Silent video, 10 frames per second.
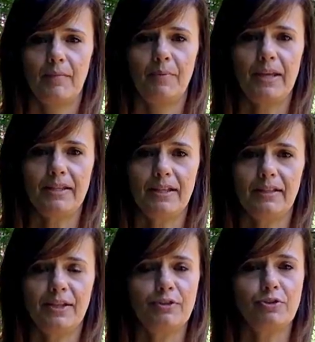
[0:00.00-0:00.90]

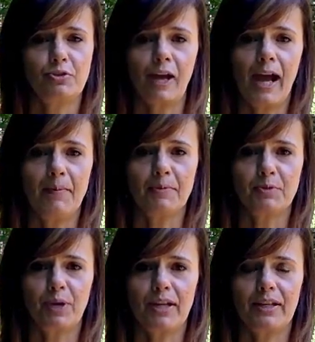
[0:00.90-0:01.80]
Basically, you're trapped
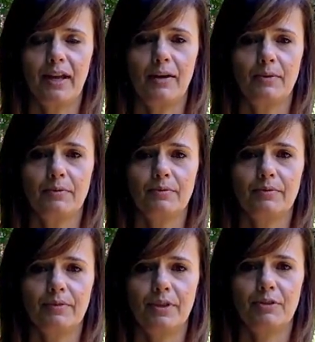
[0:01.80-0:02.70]
right now.
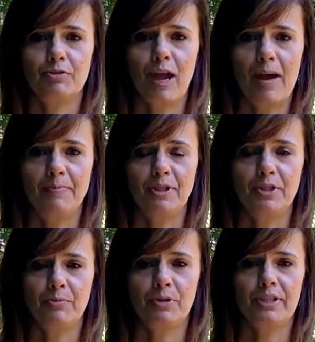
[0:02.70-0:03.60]
You're trapped in
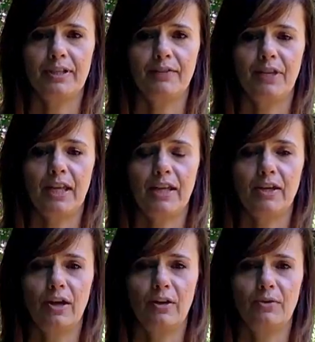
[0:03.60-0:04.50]
your prison of
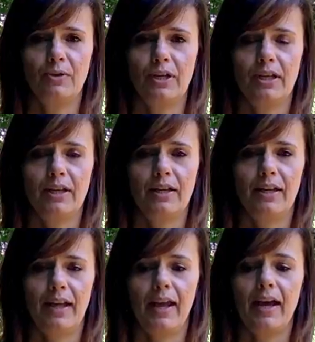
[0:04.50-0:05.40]
ego,
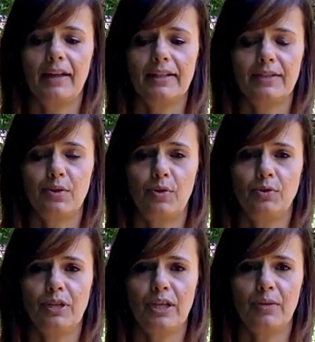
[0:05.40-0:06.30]
and it's
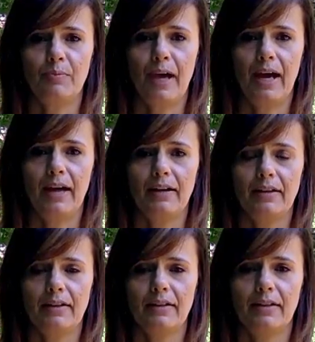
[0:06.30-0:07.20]
holding you back
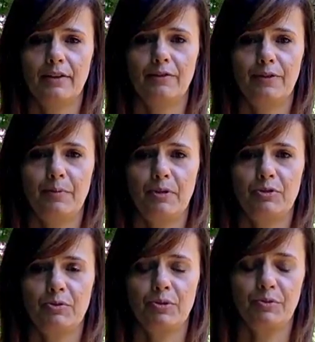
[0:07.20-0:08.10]
from your
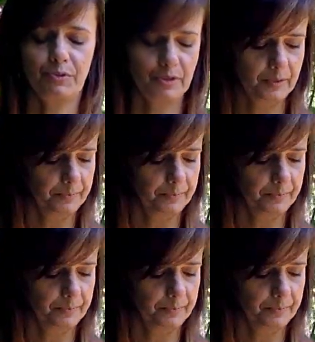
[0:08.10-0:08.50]
truth.